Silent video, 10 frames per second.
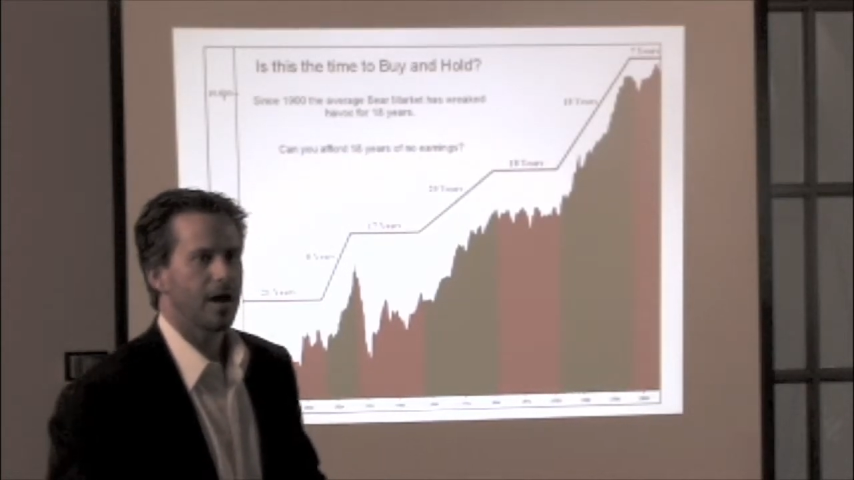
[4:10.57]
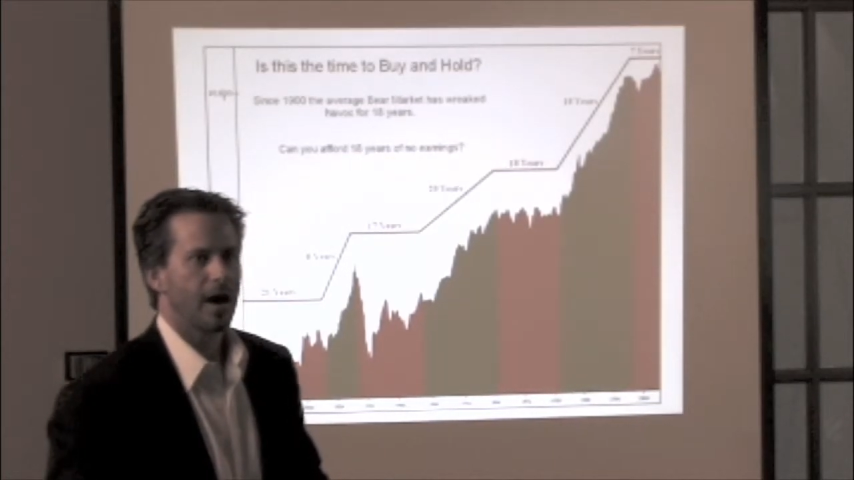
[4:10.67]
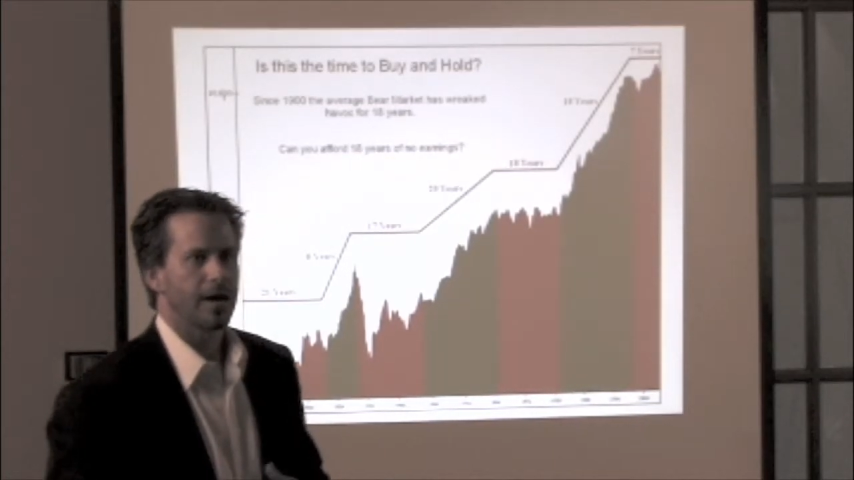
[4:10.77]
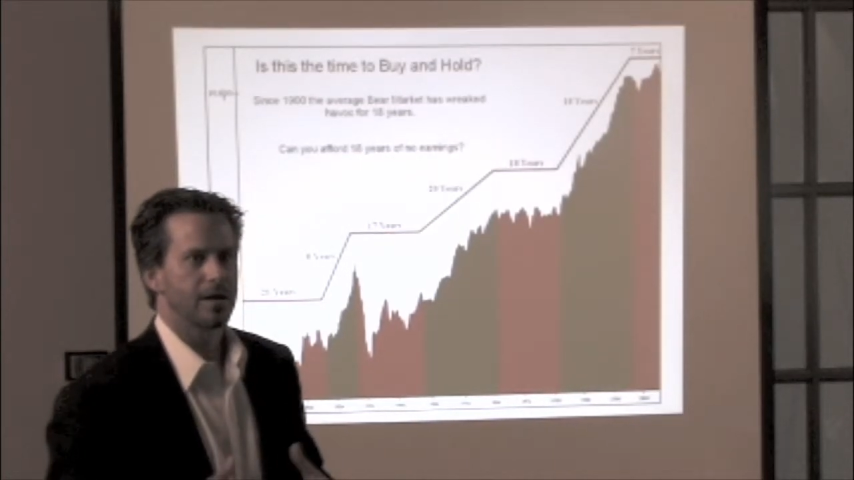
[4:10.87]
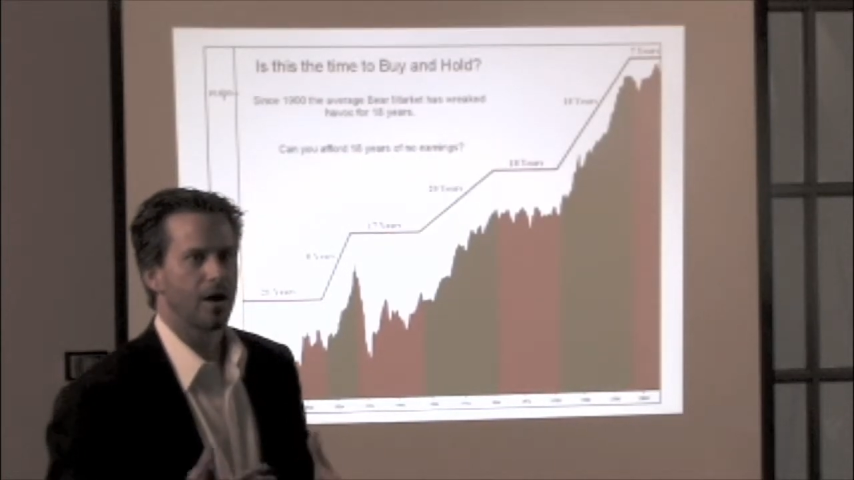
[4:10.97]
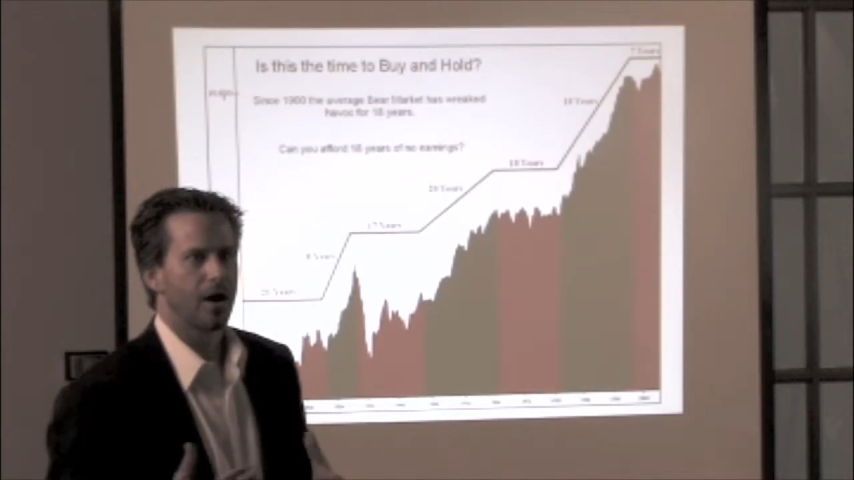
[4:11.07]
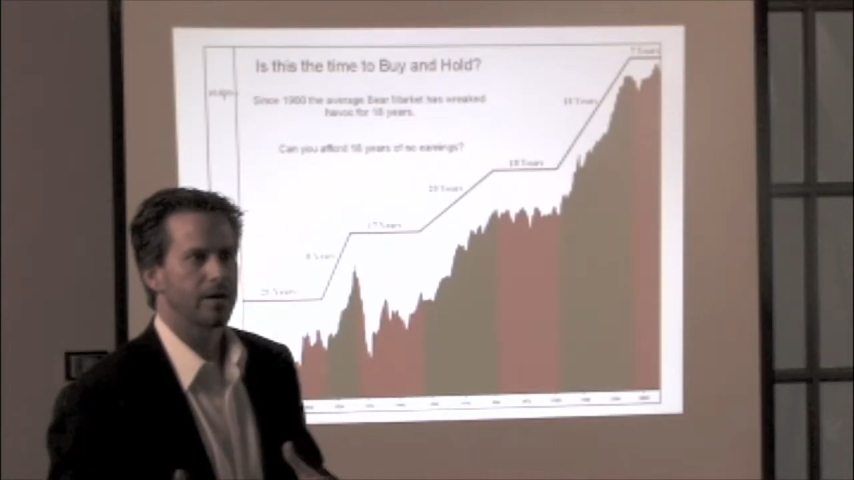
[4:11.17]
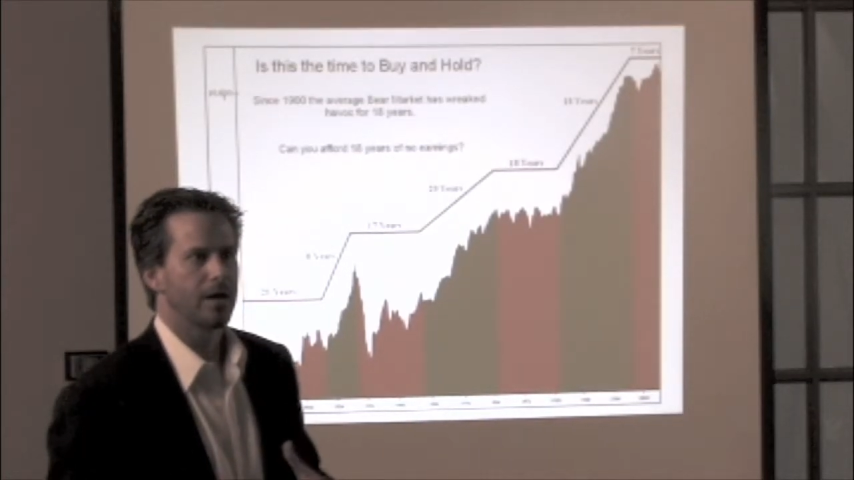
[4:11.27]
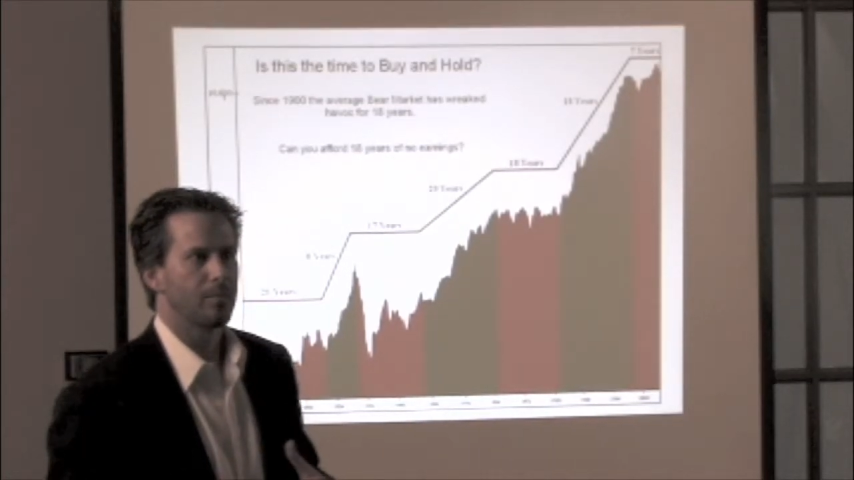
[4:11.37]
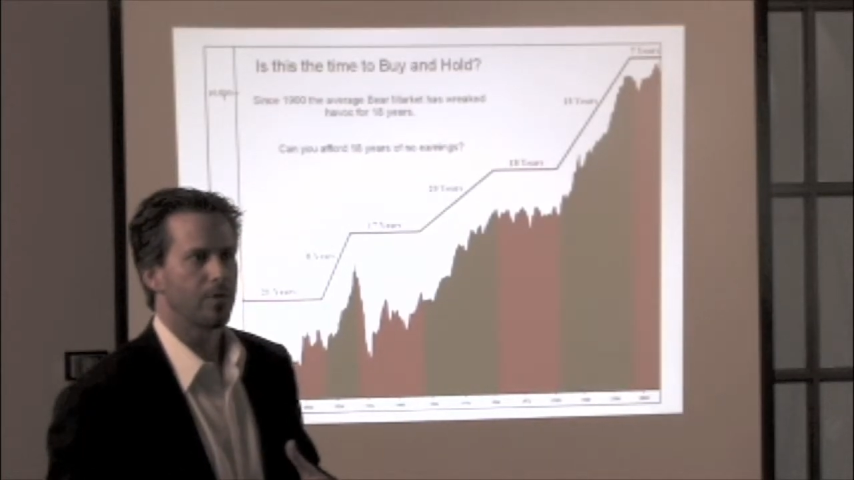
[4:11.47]
had an
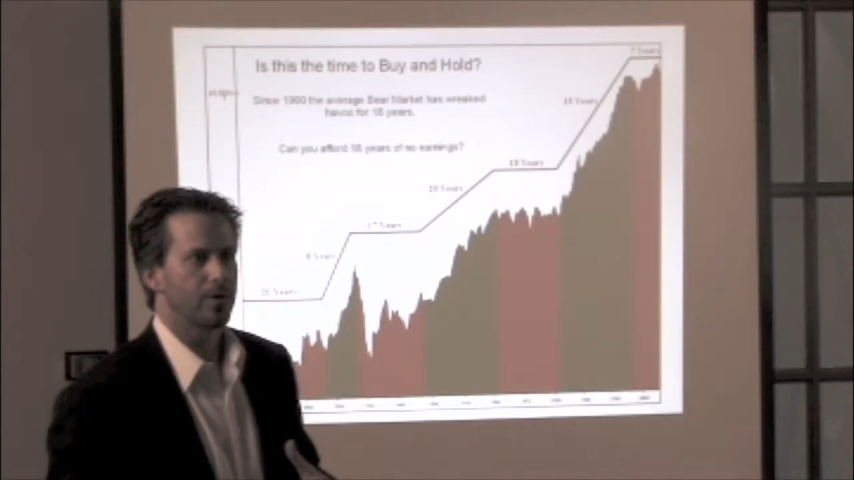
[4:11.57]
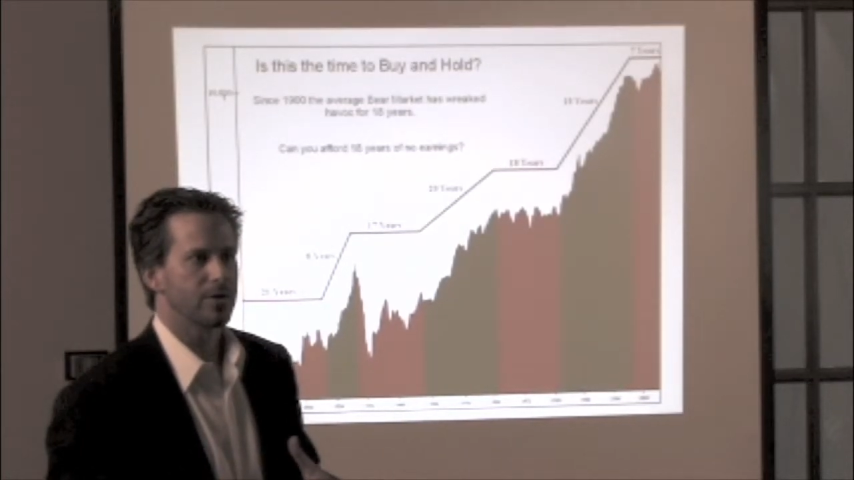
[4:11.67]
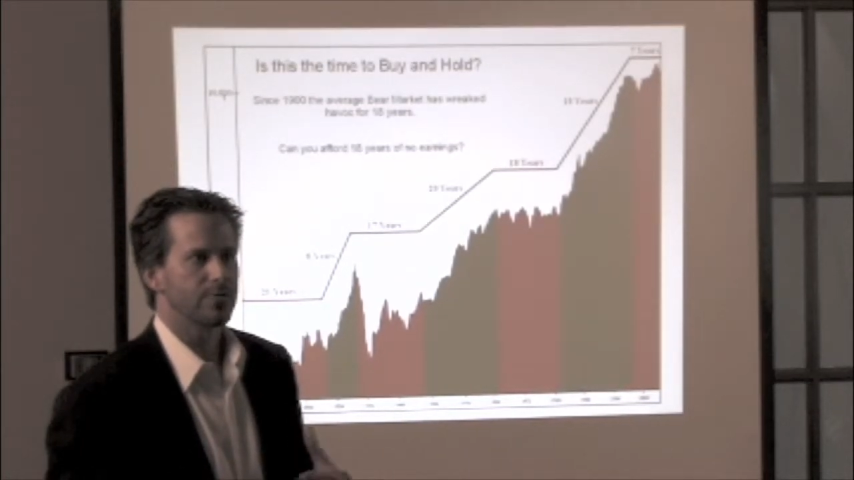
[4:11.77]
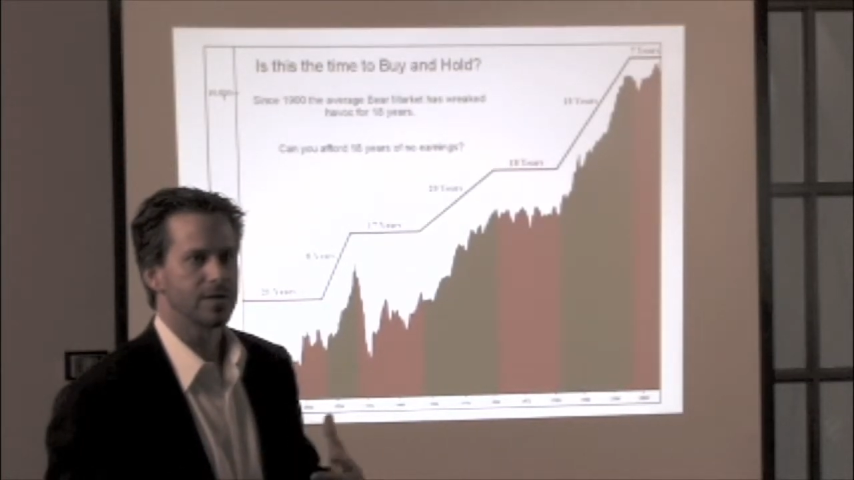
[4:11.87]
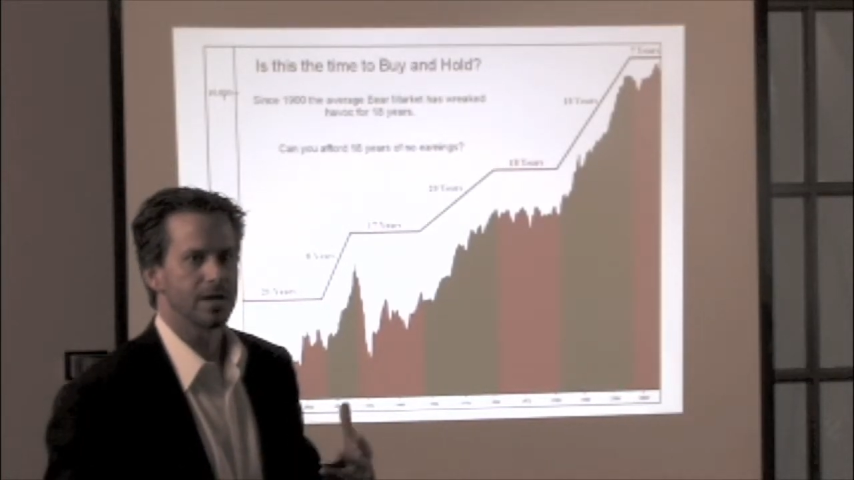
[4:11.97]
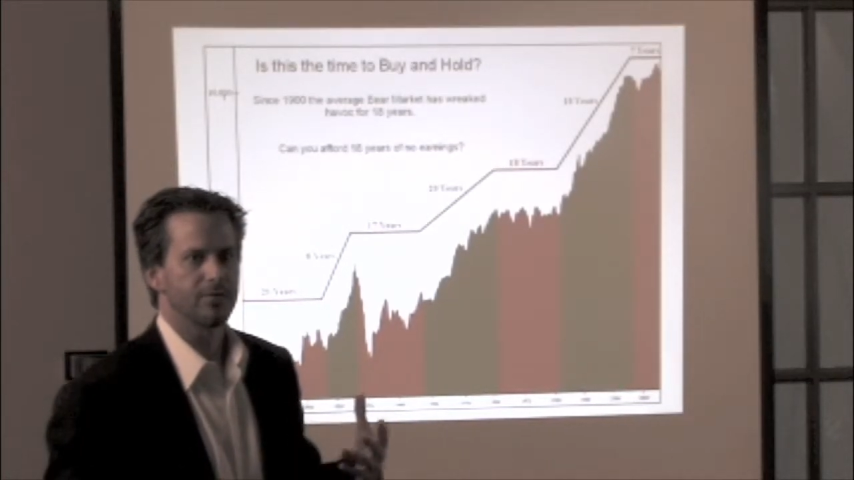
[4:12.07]
odd number and it was an